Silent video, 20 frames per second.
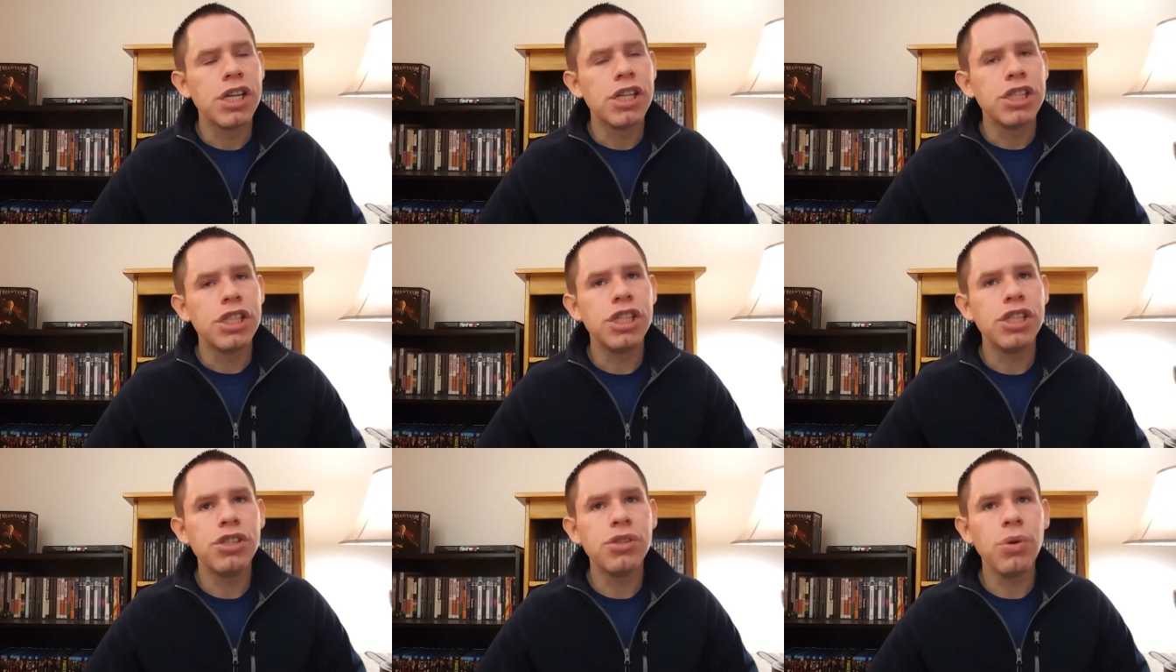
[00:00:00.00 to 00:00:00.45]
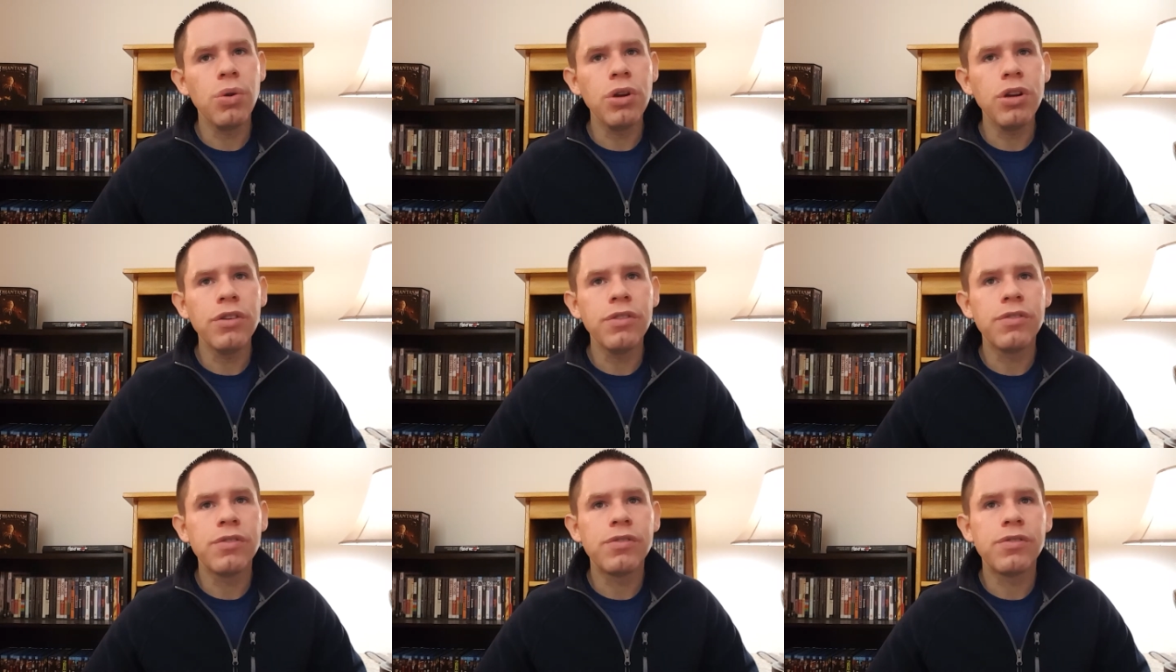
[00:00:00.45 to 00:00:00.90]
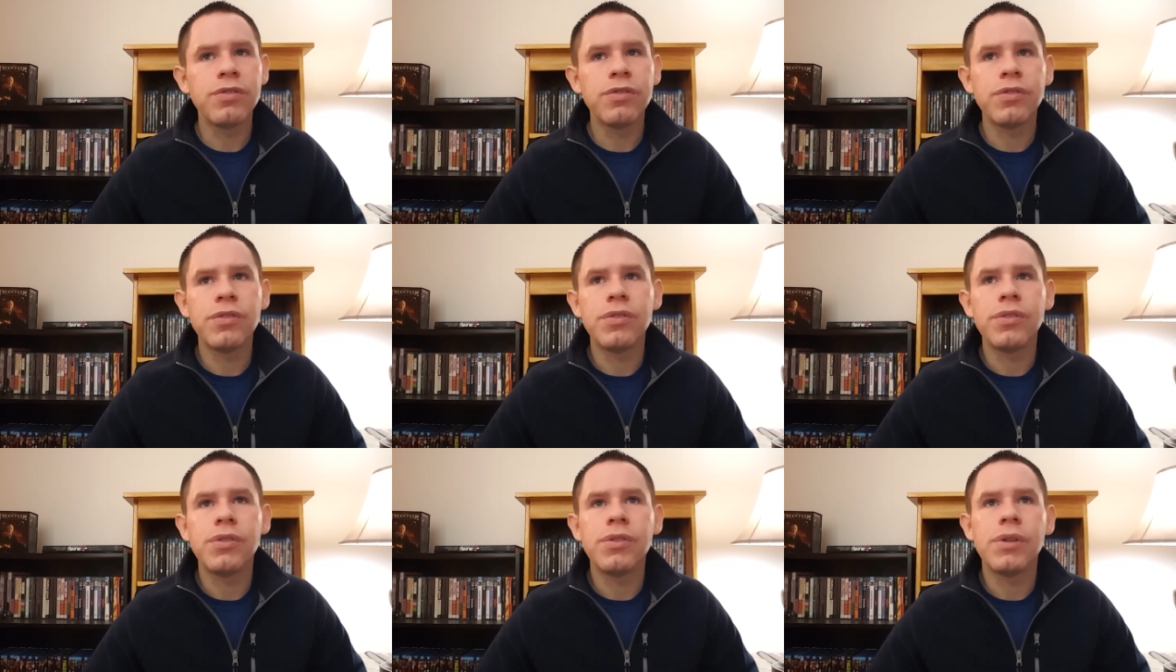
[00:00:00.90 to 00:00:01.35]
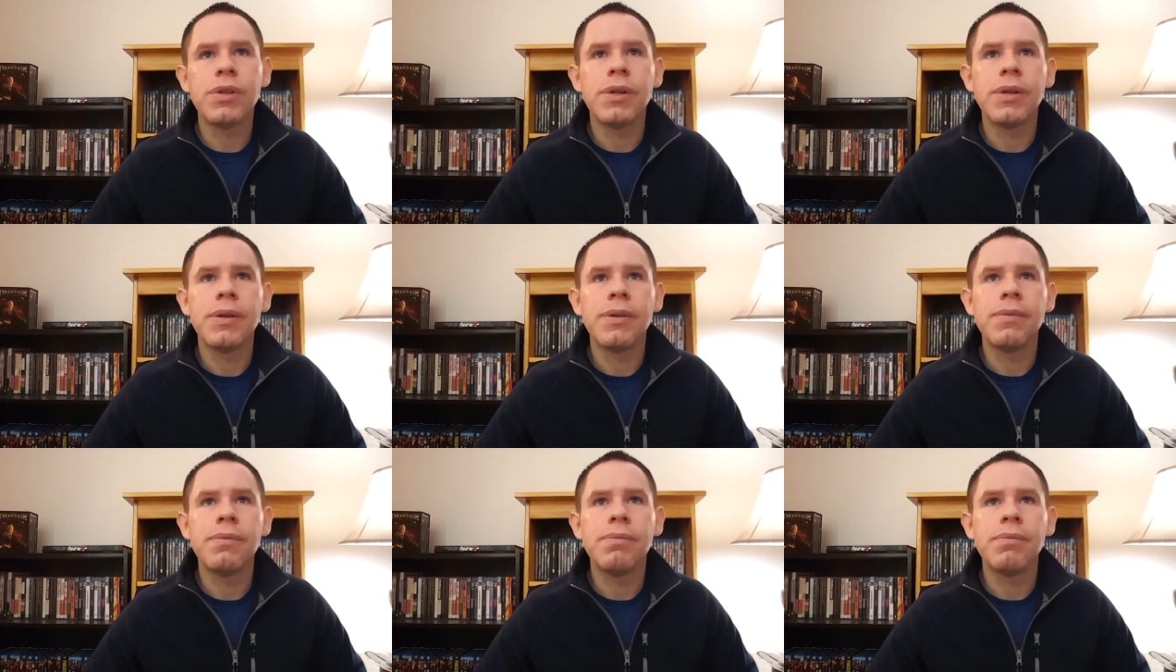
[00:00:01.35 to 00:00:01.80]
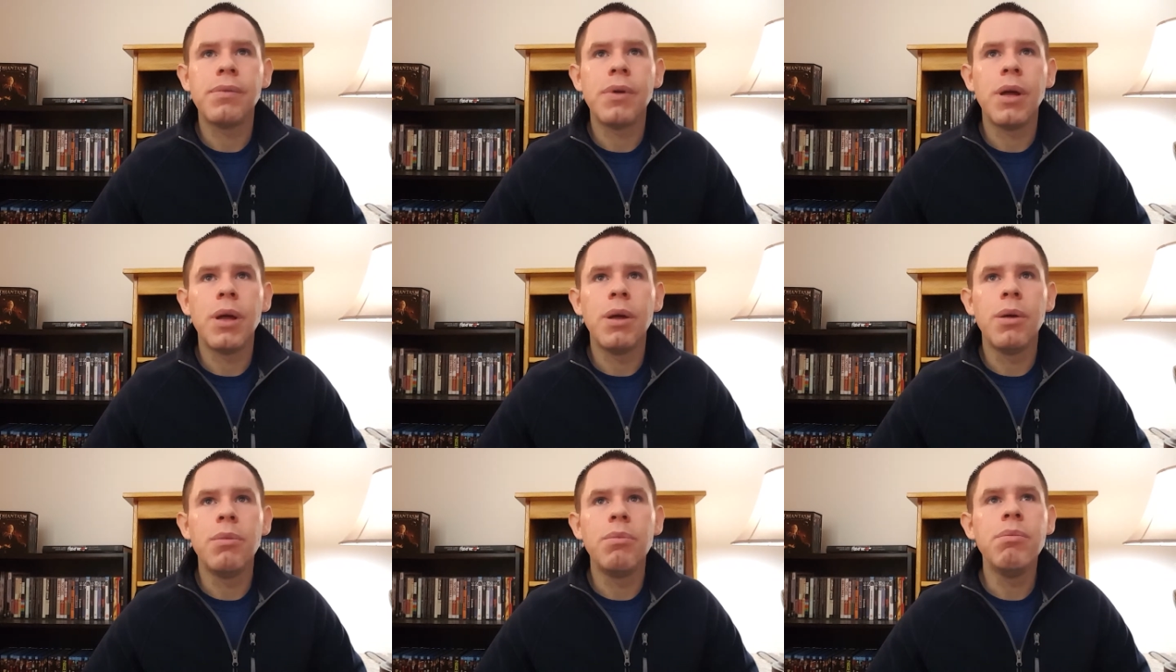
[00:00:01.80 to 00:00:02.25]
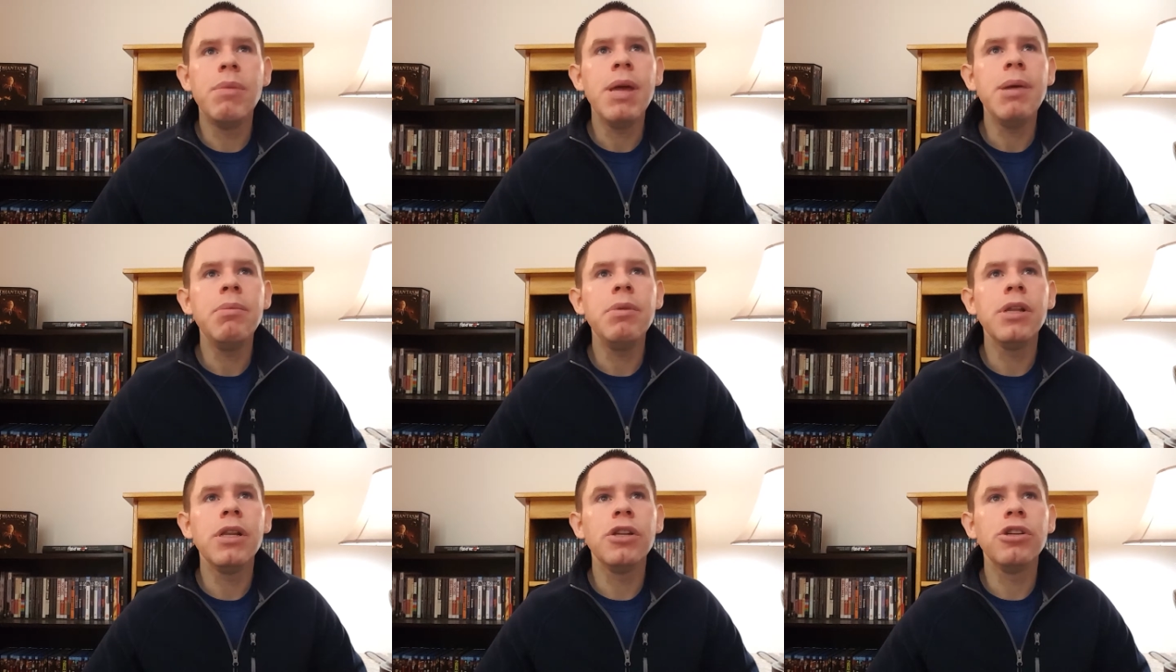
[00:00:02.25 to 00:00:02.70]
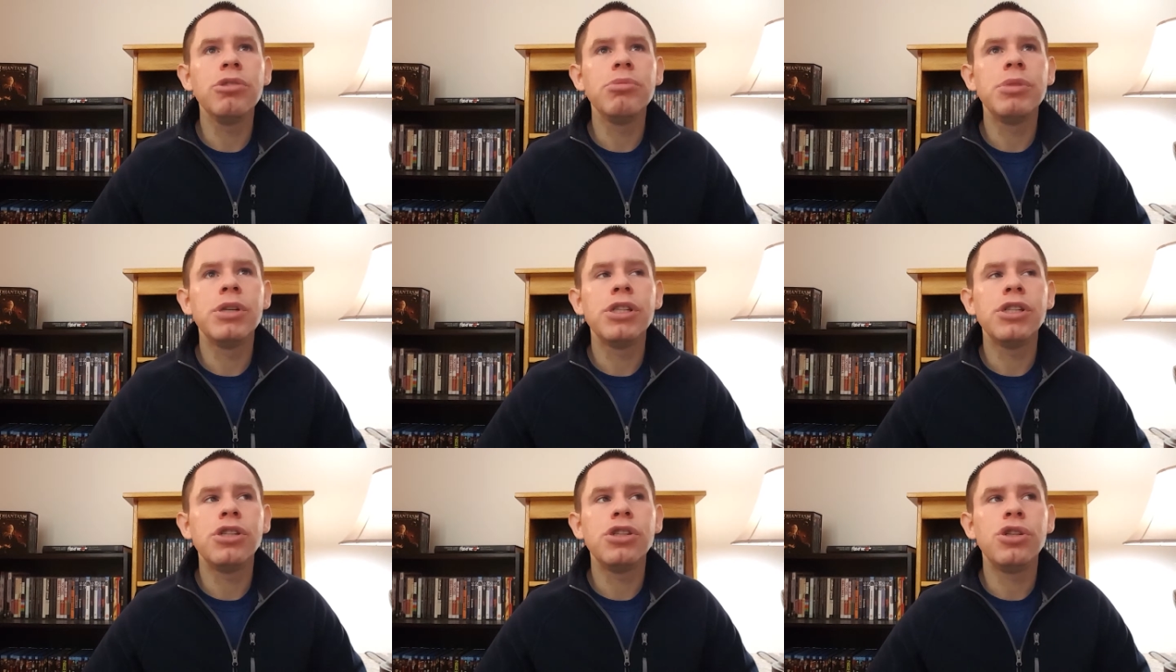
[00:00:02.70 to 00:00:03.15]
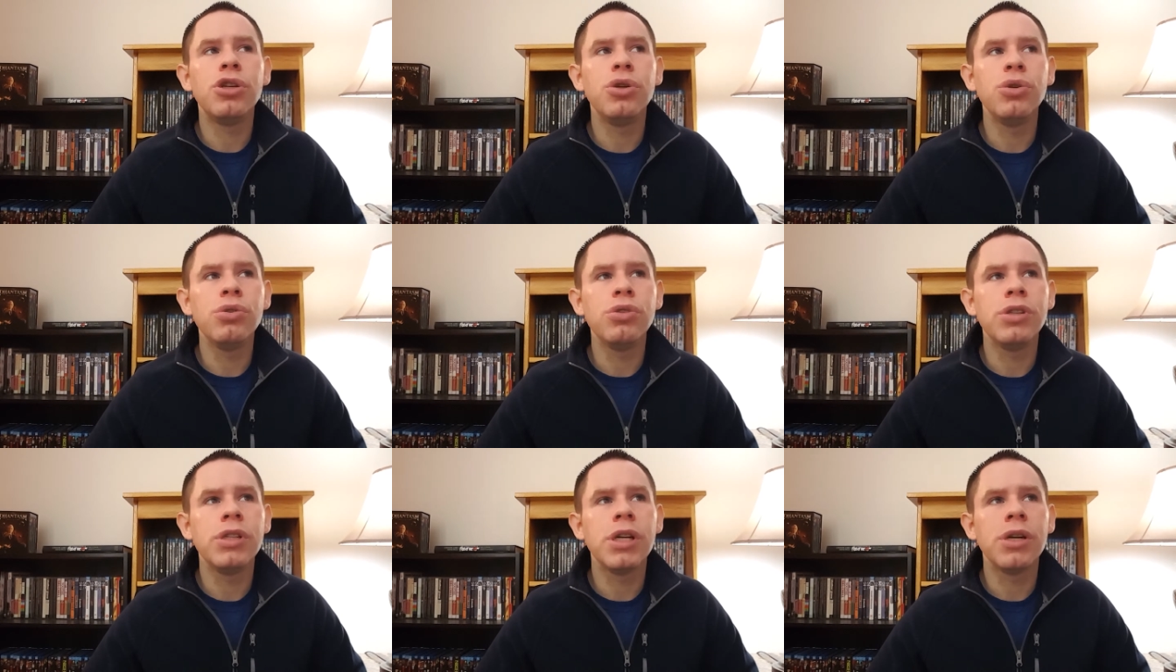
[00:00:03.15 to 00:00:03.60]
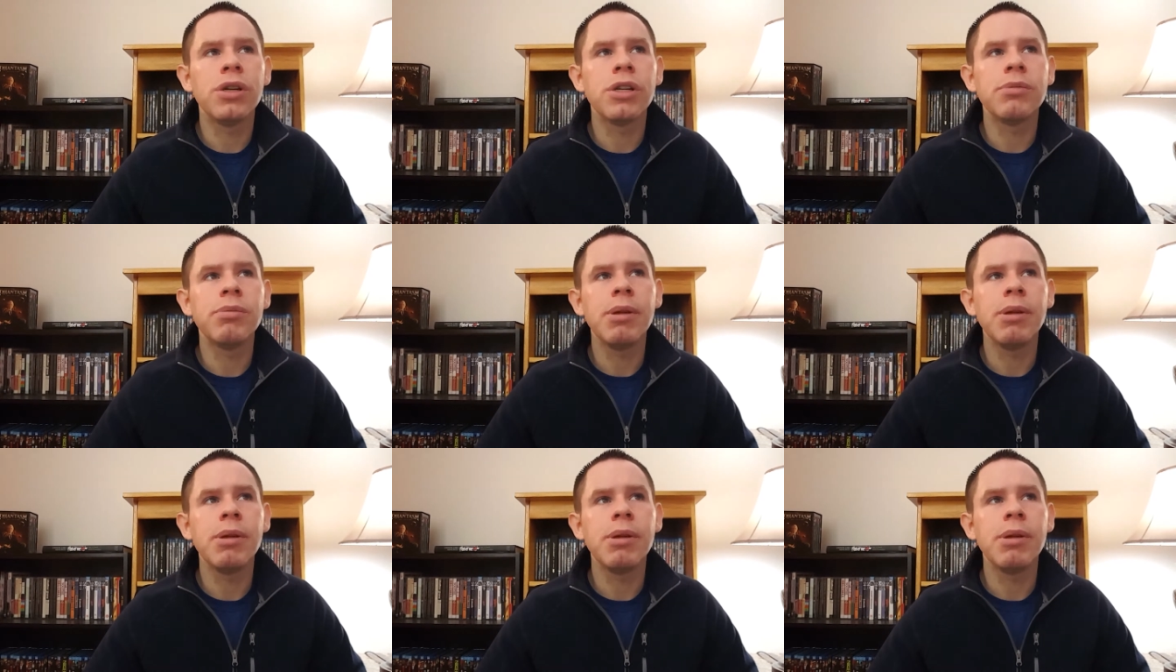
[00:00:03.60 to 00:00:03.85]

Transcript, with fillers: She's sort of maybe a little bit too serious.